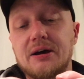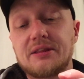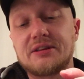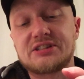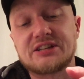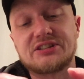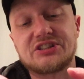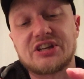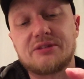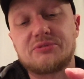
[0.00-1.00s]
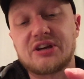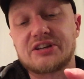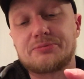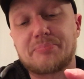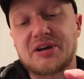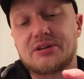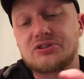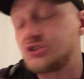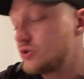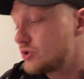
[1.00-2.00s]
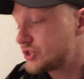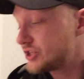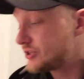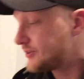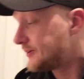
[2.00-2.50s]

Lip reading: This has the same text, patterns, caution.